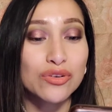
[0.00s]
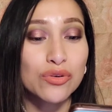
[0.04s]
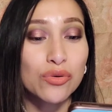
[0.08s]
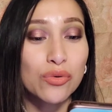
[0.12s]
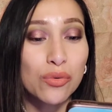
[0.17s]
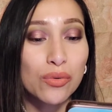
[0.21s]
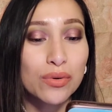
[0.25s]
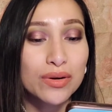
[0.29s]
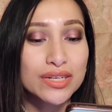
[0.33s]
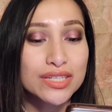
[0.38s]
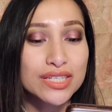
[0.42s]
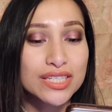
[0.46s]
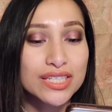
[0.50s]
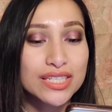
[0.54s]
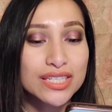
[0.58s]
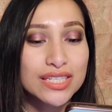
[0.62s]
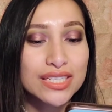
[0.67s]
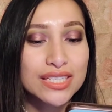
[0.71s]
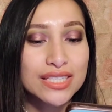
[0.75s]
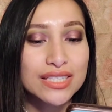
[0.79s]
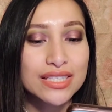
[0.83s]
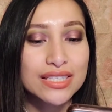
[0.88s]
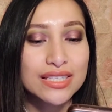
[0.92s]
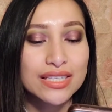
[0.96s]

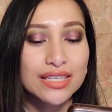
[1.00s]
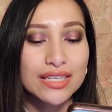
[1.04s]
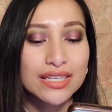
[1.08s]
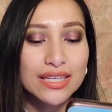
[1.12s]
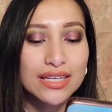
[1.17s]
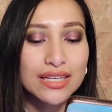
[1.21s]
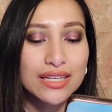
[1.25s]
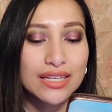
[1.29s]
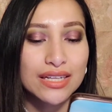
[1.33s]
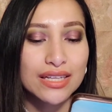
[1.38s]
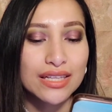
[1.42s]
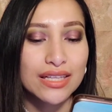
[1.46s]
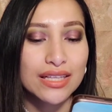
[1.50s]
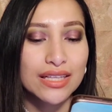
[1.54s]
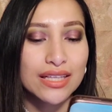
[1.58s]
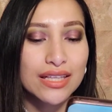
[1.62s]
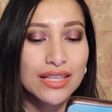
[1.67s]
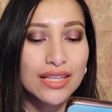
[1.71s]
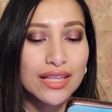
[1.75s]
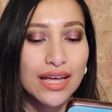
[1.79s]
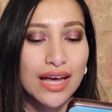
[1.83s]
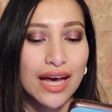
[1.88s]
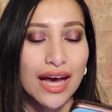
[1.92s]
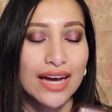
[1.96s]
gorgeous.
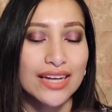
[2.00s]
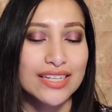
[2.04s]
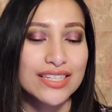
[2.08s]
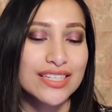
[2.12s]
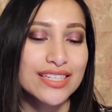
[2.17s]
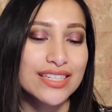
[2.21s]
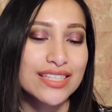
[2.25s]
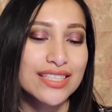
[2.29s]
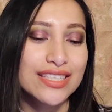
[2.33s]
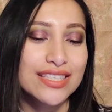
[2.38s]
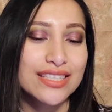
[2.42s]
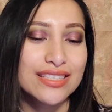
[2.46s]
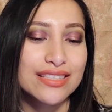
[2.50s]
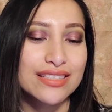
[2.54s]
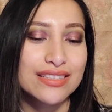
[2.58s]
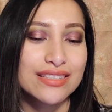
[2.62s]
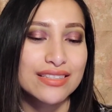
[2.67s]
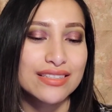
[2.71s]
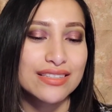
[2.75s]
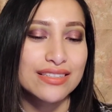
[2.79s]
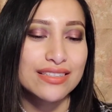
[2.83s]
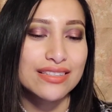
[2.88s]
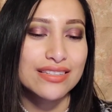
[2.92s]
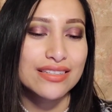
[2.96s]

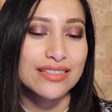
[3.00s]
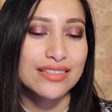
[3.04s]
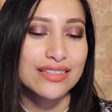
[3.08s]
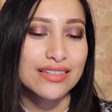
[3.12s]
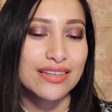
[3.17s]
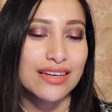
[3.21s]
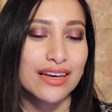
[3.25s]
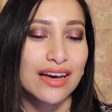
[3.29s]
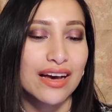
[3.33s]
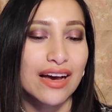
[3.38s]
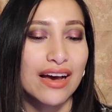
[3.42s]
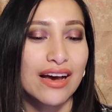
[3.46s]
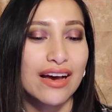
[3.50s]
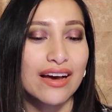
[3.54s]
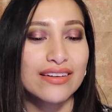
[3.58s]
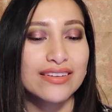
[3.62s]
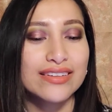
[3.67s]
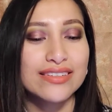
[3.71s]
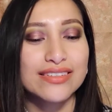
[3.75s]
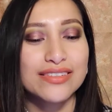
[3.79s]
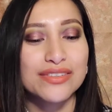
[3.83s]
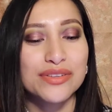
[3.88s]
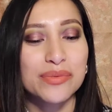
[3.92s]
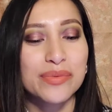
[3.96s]

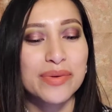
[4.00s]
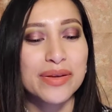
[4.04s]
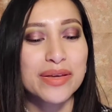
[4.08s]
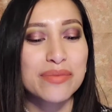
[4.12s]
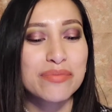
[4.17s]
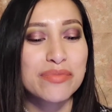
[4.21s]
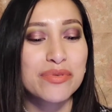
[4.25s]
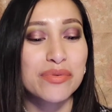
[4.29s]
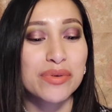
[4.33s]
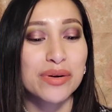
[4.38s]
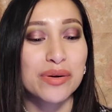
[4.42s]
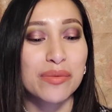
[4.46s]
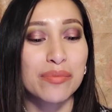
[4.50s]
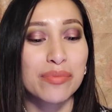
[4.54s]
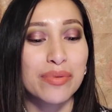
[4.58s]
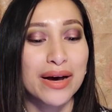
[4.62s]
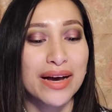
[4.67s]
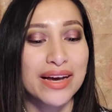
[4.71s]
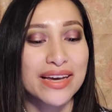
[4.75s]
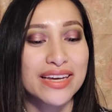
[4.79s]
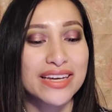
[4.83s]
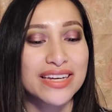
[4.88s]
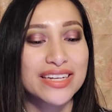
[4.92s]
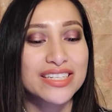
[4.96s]
They're making me want to
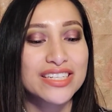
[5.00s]
buy it.